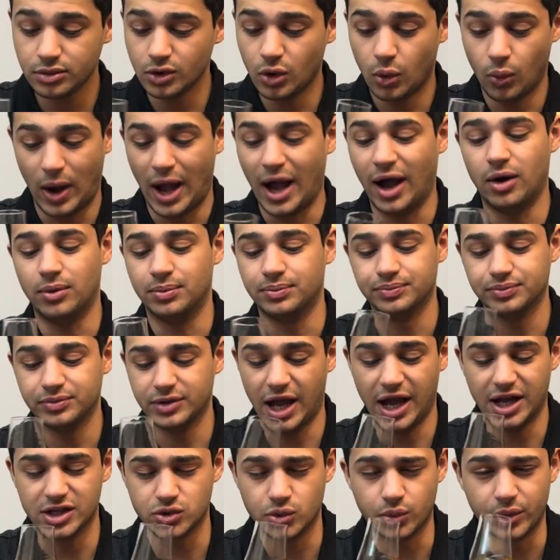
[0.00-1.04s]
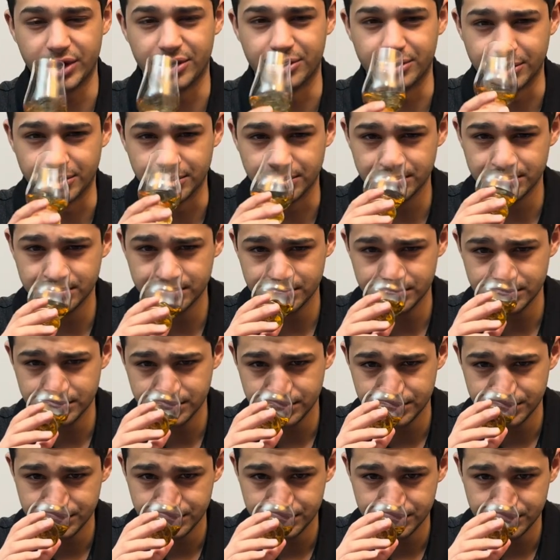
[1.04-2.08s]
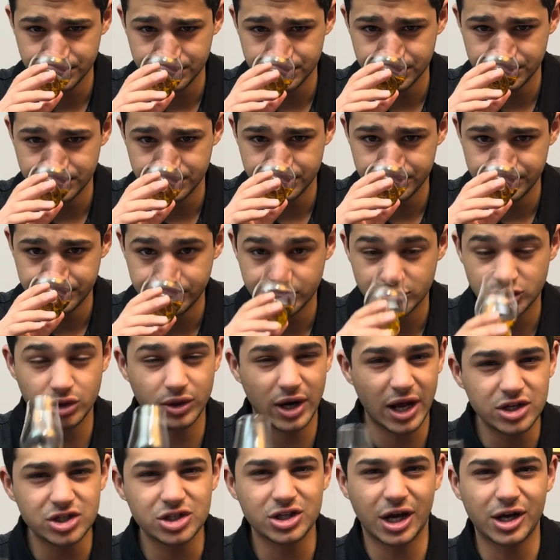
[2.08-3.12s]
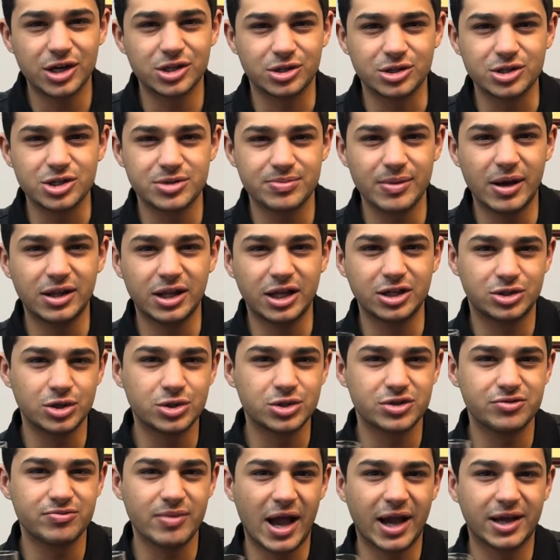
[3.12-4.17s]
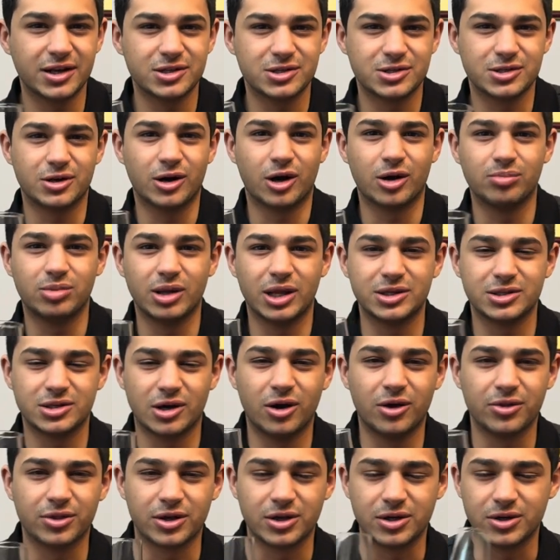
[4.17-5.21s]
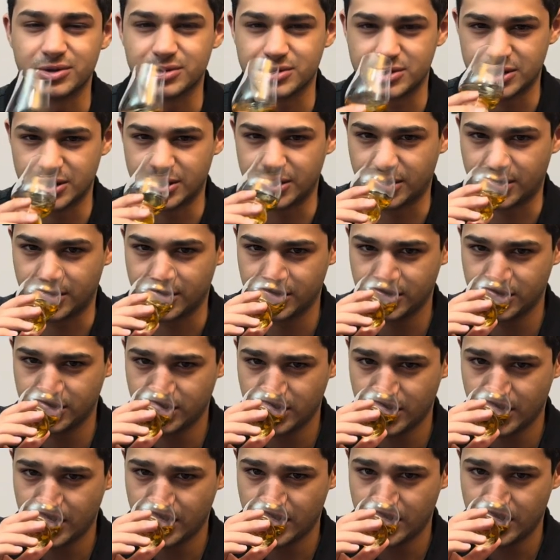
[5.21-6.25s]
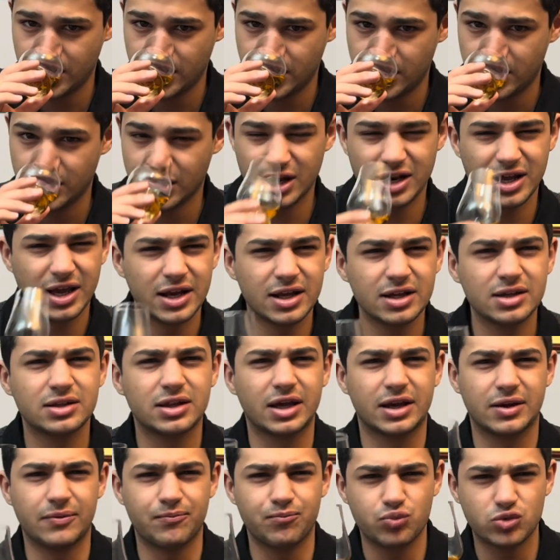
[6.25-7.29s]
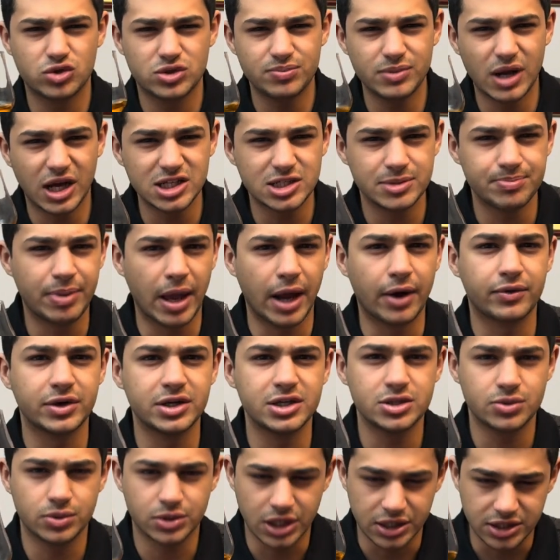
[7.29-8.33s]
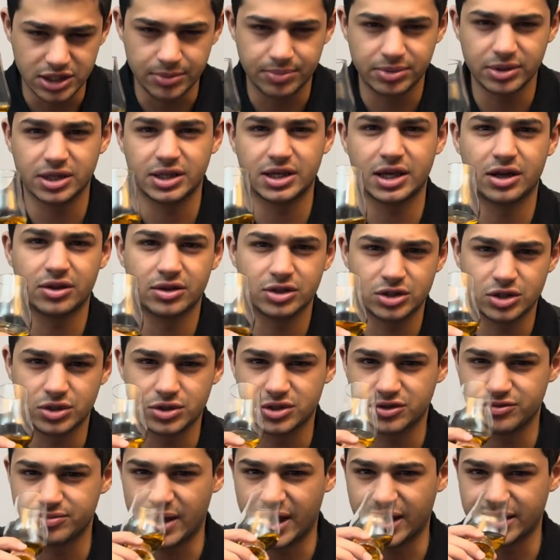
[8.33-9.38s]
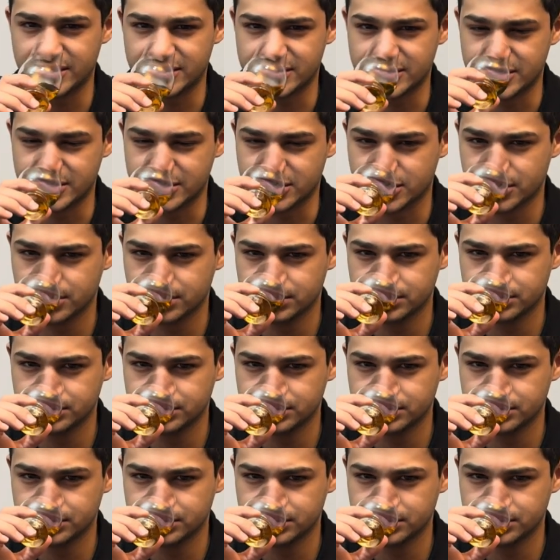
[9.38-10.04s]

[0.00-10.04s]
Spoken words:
Wow, that's weird. So it actually kind of does smell like Joseph Magnus cigar blend on the nose here. Kind of getting like some nice berries, which I typically get on the Joseph Magnuses.